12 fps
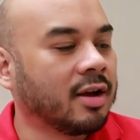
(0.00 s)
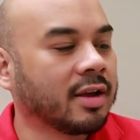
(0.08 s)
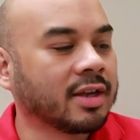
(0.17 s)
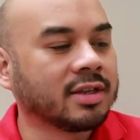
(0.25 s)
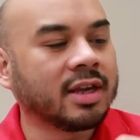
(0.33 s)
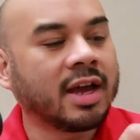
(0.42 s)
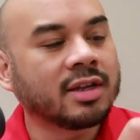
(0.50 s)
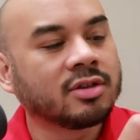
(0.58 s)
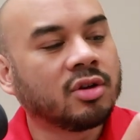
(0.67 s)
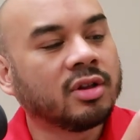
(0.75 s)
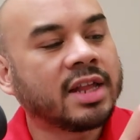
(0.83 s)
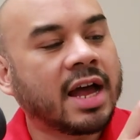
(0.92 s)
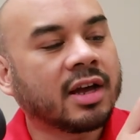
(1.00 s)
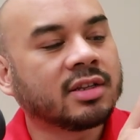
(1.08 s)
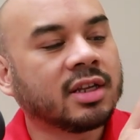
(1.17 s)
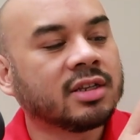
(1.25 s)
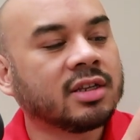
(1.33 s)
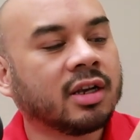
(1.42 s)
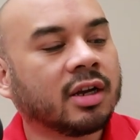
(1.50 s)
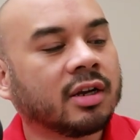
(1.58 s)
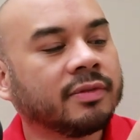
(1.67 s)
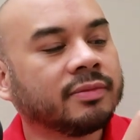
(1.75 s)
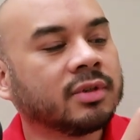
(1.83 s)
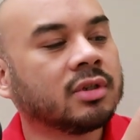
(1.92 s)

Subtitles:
because it has gold accents here.